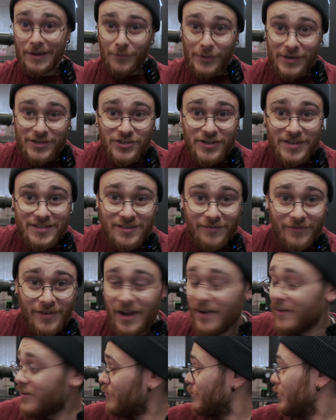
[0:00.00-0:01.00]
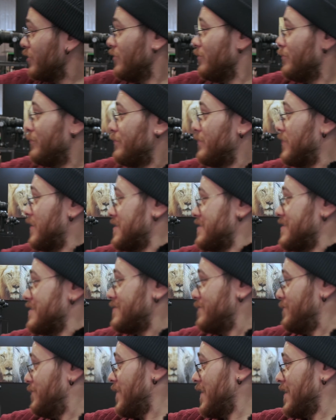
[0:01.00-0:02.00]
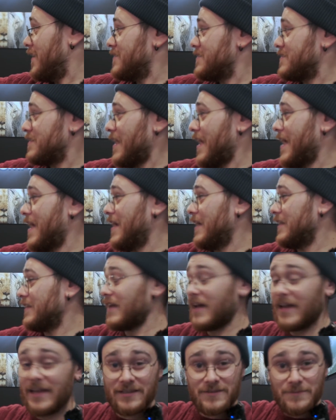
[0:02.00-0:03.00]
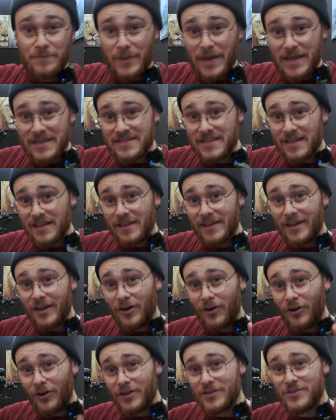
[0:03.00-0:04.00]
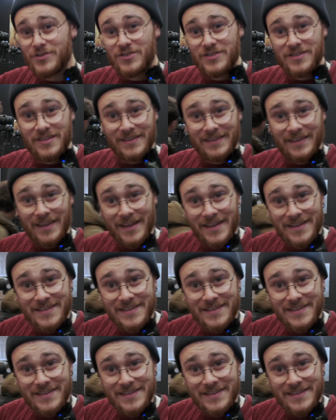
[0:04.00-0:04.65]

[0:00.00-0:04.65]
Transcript: which is a variable. This is fixed, and it basically costs the